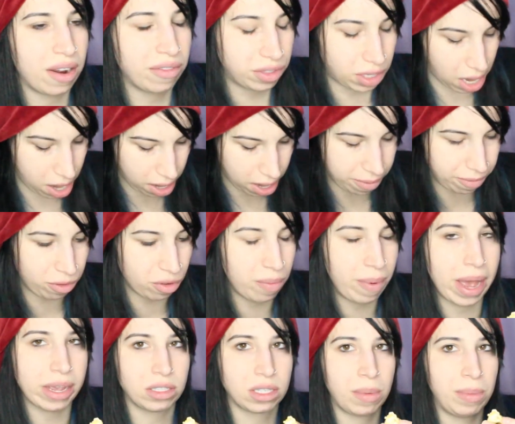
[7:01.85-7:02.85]
I have taken for
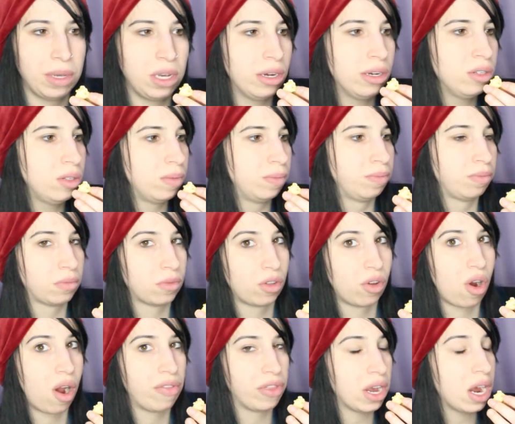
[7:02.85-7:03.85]
the past couple years.
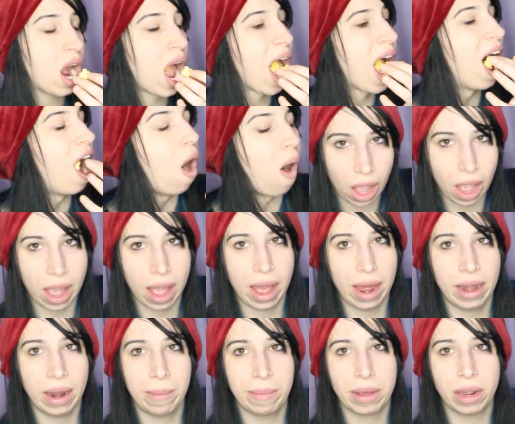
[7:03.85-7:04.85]
They're on there.
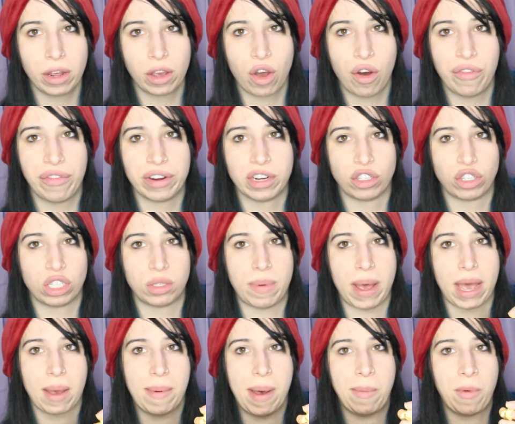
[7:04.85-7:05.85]
And I'm going to go finish this
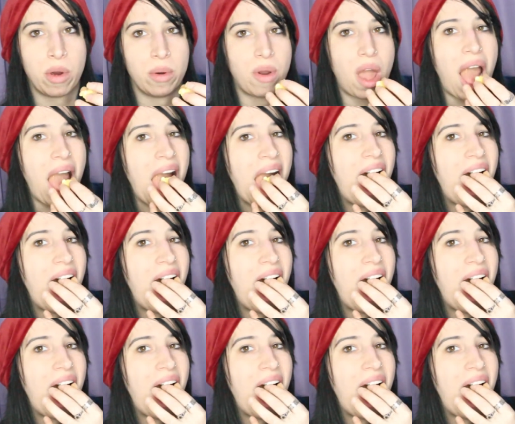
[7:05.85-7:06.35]
bag of popcorn.